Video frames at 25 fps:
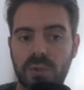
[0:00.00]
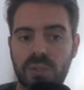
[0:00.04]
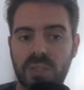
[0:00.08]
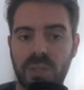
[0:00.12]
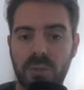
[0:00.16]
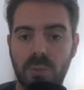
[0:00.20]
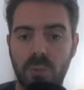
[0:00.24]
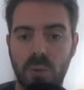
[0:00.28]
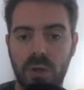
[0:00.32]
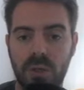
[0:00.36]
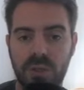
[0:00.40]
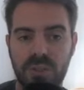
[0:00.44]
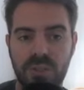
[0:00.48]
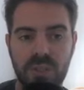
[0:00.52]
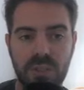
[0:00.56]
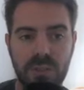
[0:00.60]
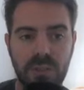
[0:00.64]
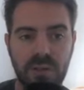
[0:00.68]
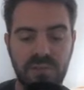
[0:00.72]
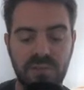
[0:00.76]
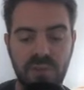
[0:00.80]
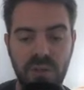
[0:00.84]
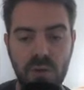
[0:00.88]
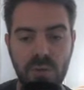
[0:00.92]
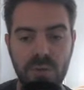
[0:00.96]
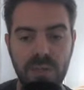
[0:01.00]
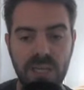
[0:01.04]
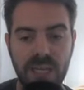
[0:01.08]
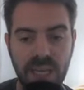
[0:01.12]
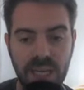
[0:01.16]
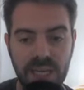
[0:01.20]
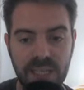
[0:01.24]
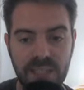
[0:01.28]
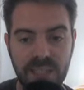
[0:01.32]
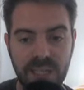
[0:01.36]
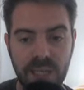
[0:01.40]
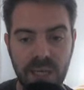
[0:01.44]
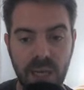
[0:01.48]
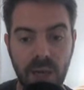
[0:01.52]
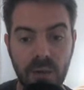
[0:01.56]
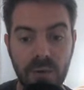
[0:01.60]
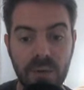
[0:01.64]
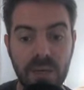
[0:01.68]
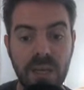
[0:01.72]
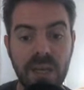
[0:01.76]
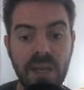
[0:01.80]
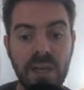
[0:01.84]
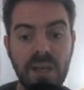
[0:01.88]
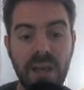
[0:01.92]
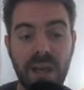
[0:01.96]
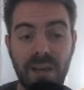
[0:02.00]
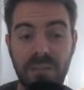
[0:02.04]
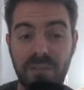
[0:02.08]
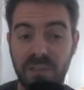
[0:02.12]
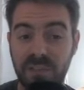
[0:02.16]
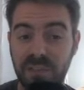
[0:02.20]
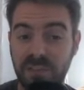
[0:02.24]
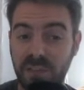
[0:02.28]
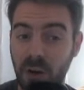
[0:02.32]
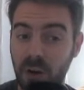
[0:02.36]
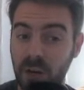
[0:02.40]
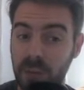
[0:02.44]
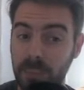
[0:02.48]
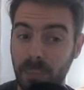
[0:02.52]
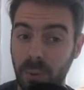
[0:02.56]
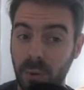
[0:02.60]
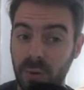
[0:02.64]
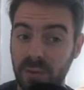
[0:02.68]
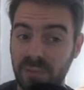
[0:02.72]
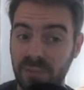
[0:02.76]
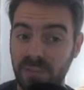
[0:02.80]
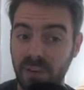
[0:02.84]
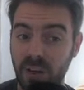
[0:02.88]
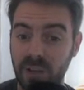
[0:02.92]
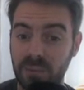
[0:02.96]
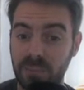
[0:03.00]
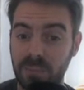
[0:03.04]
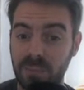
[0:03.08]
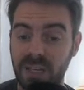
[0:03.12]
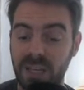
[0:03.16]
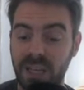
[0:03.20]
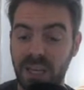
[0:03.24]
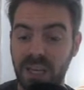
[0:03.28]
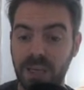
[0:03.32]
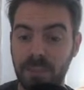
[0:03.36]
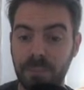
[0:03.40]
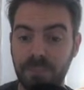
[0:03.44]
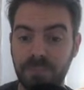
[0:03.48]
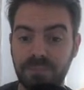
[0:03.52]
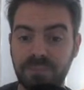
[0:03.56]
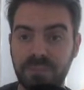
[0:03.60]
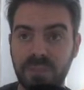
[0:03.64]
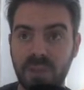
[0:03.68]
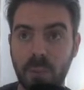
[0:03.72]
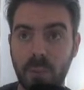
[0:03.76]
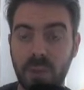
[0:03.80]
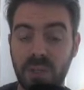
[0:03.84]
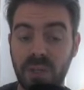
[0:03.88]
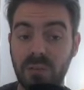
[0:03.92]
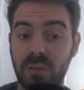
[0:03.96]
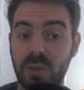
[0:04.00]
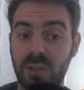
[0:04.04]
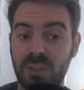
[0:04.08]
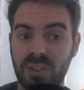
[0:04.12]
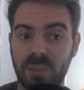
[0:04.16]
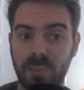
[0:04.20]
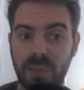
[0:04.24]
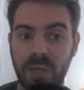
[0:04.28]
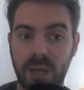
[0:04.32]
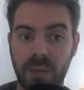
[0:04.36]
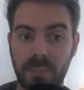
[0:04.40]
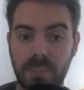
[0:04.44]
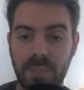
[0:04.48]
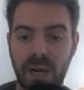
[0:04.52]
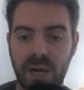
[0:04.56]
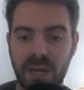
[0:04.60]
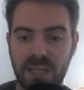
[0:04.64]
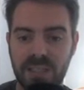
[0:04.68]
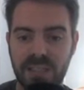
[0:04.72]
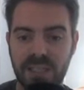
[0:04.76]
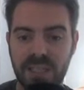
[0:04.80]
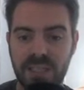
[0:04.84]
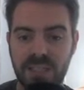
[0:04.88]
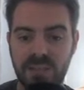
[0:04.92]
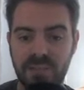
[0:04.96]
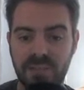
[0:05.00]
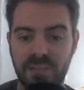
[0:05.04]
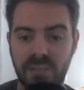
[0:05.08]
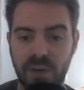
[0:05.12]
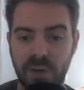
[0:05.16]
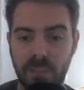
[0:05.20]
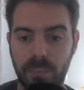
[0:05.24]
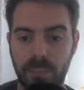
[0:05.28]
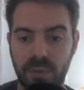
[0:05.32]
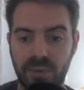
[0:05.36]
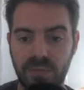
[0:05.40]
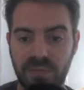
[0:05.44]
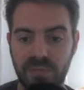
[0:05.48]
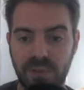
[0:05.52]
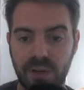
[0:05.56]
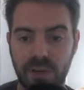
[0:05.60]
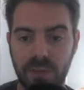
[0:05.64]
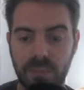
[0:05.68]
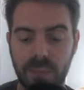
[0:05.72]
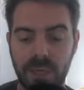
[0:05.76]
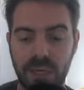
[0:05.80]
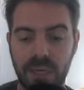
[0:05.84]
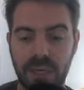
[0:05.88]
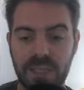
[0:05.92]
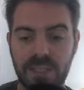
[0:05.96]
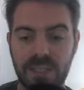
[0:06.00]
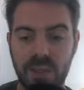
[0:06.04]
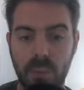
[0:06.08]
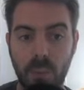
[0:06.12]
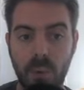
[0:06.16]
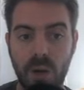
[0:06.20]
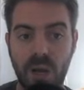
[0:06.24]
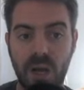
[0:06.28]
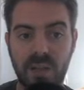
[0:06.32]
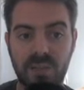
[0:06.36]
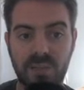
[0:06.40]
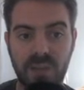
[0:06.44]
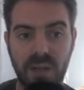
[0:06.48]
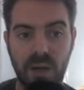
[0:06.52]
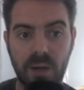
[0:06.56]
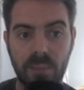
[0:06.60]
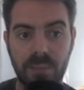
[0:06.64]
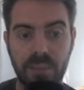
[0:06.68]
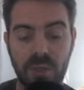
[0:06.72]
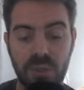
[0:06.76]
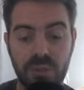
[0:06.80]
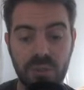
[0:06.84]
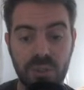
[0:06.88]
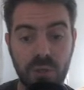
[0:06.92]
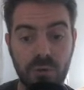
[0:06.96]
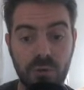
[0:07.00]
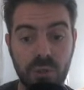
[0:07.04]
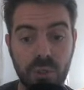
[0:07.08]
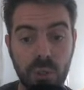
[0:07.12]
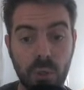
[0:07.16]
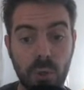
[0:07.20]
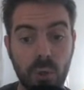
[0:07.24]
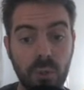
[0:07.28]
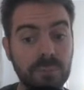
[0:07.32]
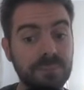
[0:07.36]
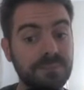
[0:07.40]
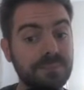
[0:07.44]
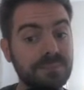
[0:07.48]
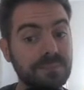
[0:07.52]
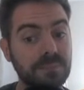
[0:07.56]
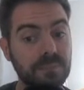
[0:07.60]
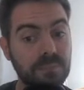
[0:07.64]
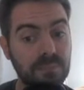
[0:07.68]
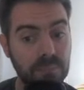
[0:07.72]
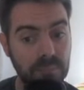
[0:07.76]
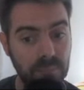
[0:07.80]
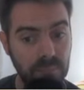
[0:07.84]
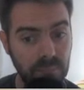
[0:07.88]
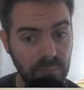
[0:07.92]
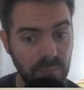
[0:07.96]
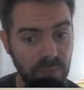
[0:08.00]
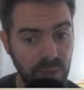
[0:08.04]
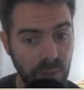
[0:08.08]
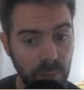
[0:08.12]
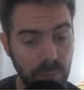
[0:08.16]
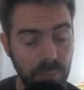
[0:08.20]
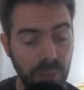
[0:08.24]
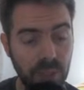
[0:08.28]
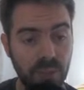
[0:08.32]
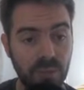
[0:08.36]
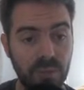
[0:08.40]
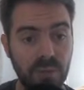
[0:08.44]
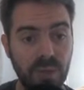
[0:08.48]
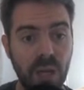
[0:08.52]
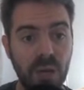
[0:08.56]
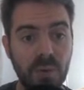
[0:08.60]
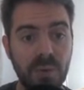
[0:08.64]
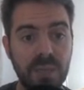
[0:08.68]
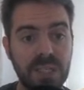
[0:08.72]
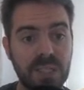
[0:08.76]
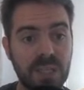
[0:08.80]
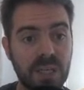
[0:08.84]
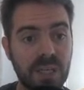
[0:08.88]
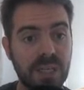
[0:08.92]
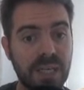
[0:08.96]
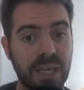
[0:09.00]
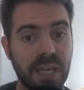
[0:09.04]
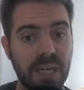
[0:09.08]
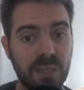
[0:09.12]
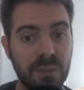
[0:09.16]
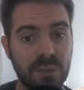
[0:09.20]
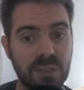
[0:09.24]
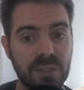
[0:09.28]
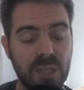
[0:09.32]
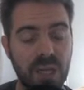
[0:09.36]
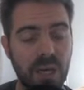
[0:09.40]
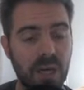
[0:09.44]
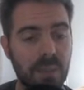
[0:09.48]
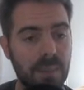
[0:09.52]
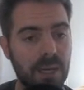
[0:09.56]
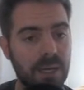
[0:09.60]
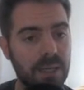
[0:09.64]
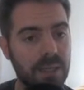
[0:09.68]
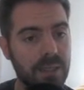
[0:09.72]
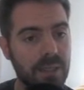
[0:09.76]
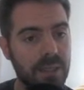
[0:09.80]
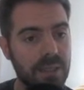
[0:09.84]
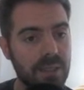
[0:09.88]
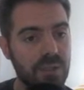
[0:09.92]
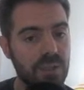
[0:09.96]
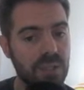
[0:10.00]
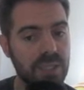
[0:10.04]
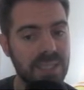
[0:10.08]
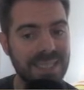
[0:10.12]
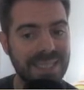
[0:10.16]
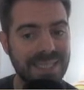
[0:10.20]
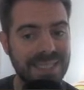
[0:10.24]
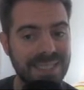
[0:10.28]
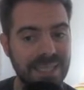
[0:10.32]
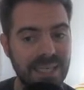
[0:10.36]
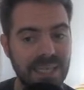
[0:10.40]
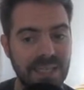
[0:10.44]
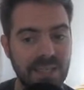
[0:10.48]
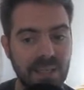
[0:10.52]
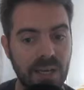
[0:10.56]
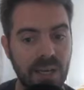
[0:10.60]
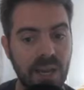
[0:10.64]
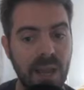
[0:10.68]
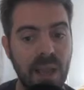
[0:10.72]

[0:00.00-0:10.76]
he was a few years ago. And for 5.5 million, when you've got someone like Martinez at 5.5 million, is it worth it? I'm not so sure. But you know he's going to get you a certain amount of clean sheets a season.